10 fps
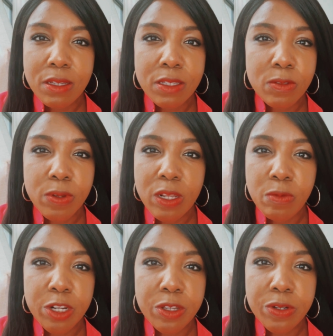sweetie,
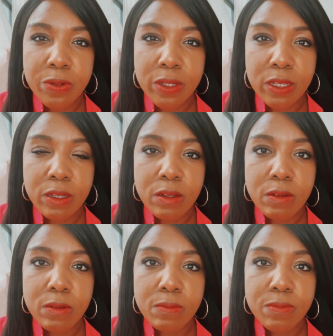what are you doing?
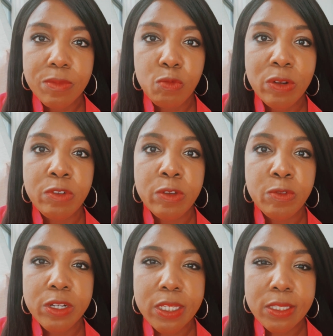one
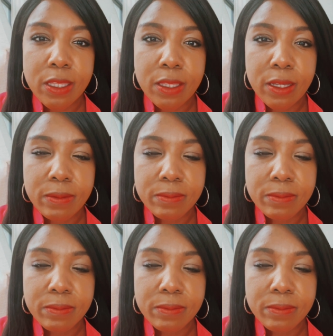forty-four as I said that.